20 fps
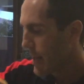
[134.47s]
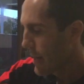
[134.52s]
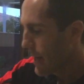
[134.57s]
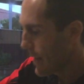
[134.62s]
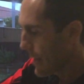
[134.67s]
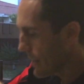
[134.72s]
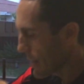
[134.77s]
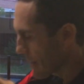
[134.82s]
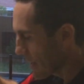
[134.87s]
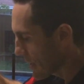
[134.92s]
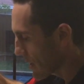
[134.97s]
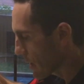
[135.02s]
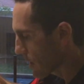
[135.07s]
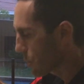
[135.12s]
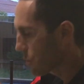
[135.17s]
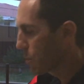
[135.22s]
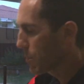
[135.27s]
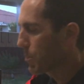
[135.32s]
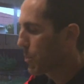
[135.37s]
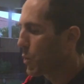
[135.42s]
and then I
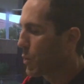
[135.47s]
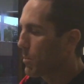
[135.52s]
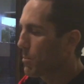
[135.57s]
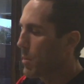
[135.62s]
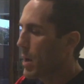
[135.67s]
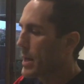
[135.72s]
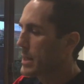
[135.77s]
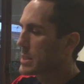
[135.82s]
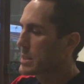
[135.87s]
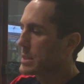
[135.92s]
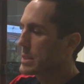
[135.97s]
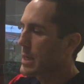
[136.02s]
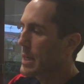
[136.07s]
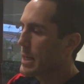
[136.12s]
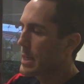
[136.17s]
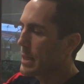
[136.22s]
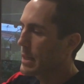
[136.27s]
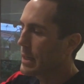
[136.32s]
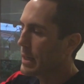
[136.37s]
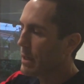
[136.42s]
could put my
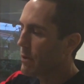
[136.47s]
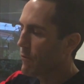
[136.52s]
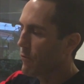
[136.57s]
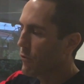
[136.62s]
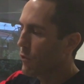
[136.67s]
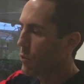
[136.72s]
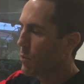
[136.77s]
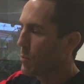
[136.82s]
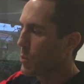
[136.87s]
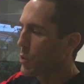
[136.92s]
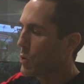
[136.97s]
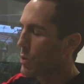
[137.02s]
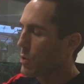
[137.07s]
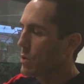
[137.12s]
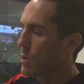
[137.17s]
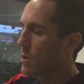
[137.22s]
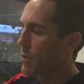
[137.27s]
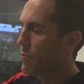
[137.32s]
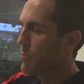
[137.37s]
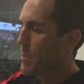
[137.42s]
standard informal
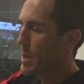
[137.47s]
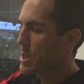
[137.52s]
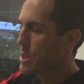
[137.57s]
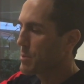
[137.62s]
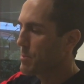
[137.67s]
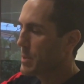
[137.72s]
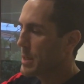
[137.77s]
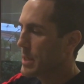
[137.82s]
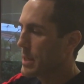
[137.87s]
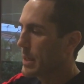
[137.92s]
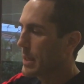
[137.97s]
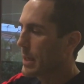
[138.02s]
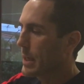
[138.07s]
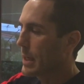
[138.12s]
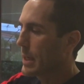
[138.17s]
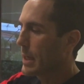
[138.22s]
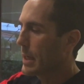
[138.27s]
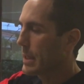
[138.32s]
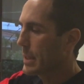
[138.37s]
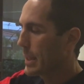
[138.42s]
unit of measurement
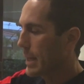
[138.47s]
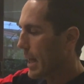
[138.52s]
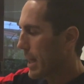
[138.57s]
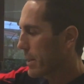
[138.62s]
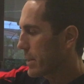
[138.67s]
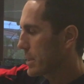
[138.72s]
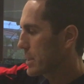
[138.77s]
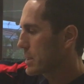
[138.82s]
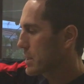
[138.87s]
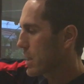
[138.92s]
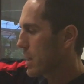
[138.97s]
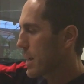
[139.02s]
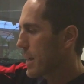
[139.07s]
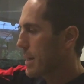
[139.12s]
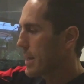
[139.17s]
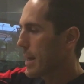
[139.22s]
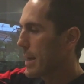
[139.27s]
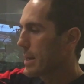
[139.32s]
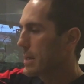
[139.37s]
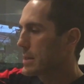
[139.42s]
in the other side
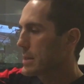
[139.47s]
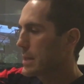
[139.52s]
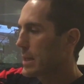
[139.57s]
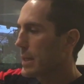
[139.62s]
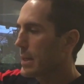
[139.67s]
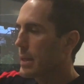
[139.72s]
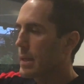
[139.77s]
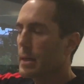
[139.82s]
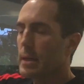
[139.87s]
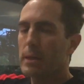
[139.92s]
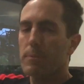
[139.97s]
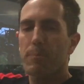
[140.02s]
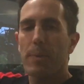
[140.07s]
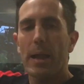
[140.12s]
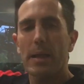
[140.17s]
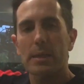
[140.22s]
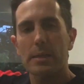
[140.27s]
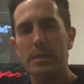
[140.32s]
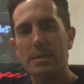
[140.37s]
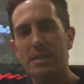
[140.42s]
and see that it
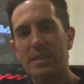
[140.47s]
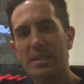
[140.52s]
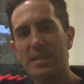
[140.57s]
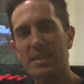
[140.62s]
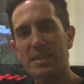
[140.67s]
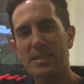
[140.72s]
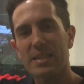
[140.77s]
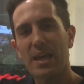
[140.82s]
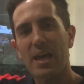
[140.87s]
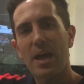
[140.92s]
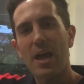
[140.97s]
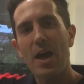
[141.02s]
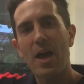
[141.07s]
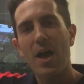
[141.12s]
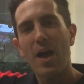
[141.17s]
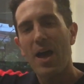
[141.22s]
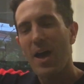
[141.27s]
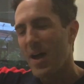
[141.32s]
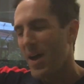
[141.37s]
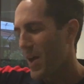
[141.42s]
balances.
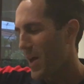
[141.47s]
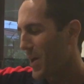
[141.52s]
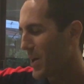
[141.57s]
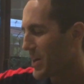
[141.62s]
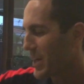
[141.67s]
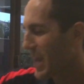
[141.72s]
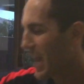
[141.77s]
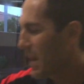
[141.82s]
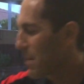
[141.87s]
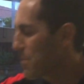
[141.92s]
Okay,